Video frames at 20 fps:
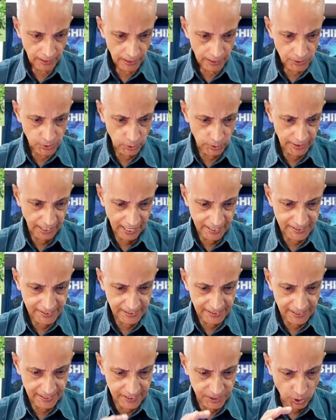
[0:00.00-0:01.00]
So
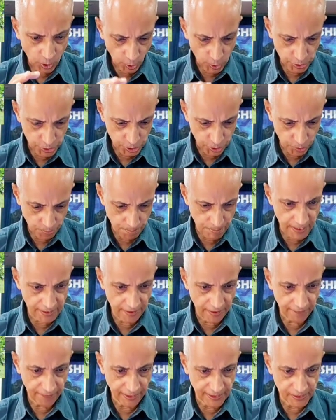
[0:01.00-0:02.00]
that is going to be
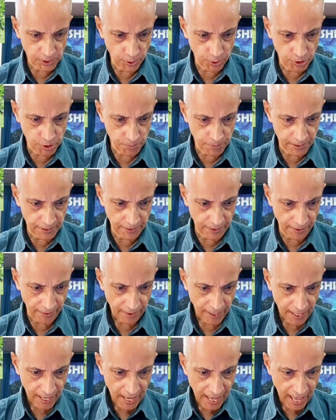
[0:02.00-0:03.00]
there. That's going to be there.
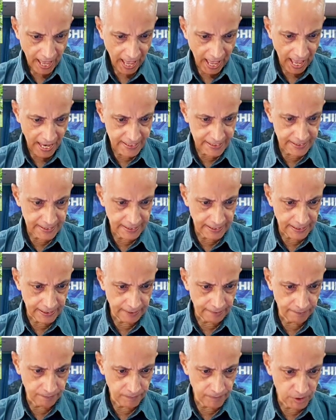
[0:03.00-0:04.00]
And
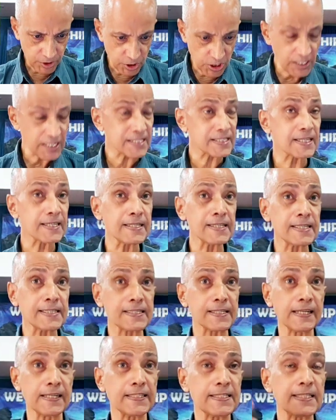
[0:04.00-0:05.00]

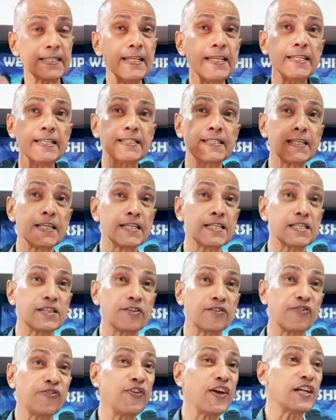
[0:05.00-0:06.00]
Jesus sees
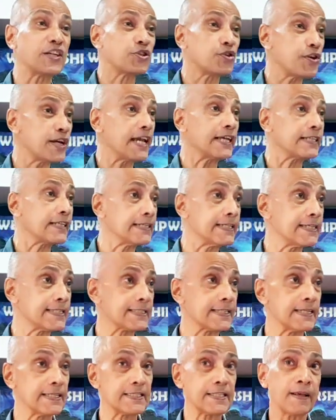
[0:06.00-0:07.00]
this fig tree at a
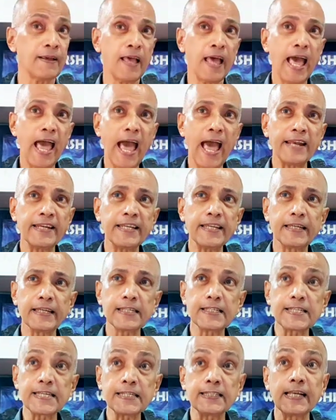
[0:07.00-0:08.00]
distance, and he
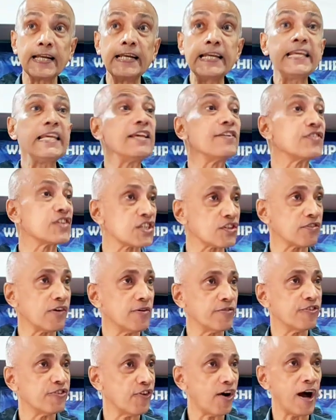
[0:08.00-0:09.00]
can see the leaves
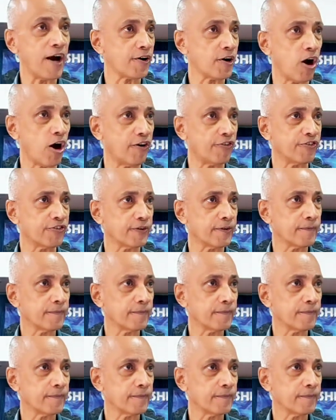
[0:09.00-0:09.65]
from far off.